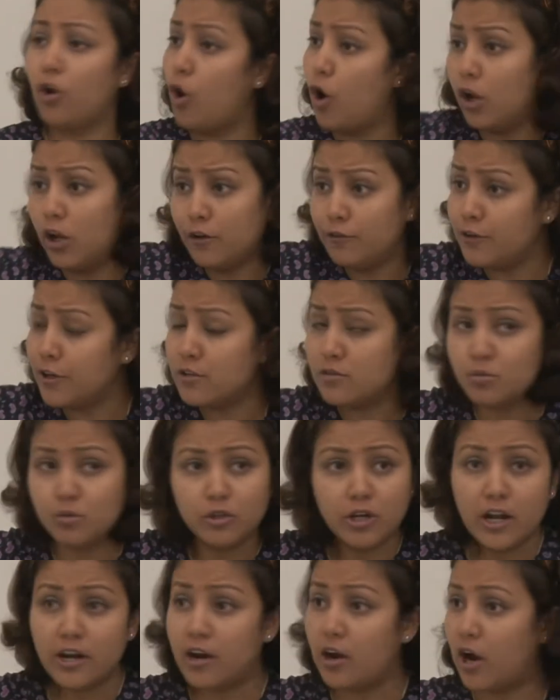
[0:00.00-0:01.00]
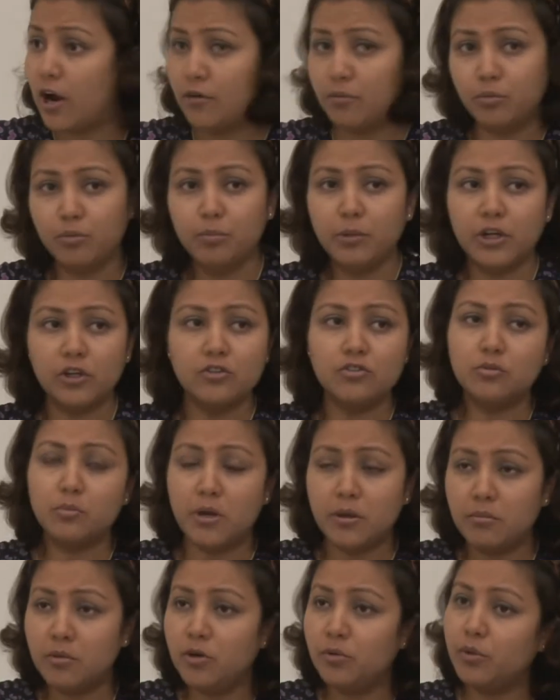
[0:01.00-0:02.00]
All of us would, are, uh, because
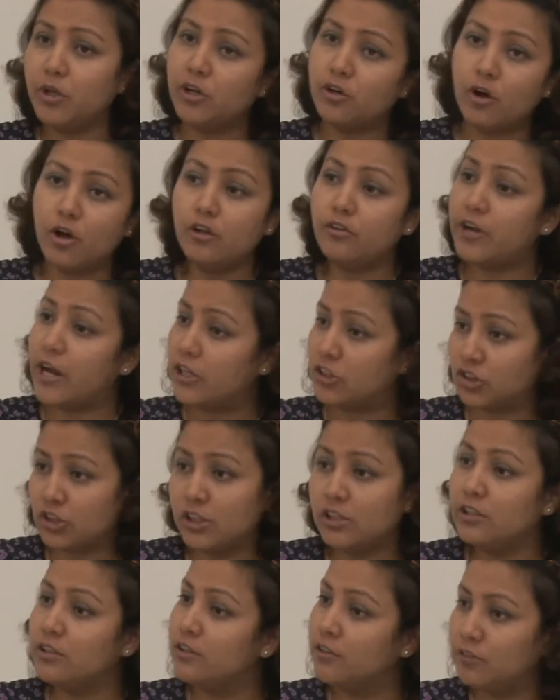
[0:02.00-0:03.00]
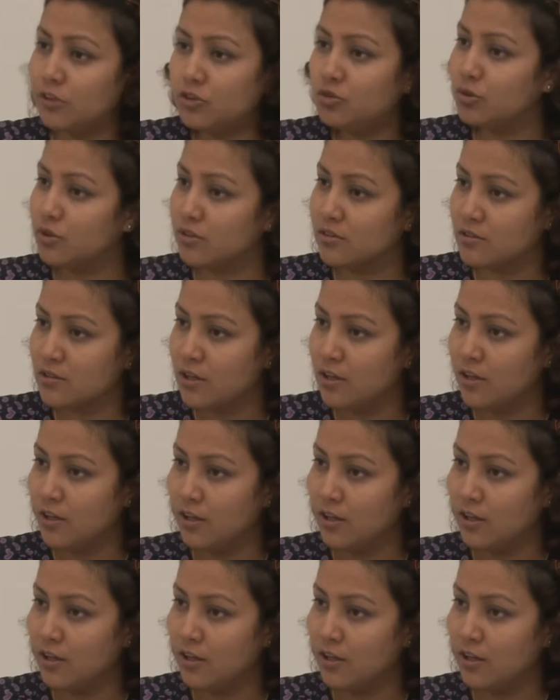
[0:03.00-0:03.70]
remember we are all rational individuals.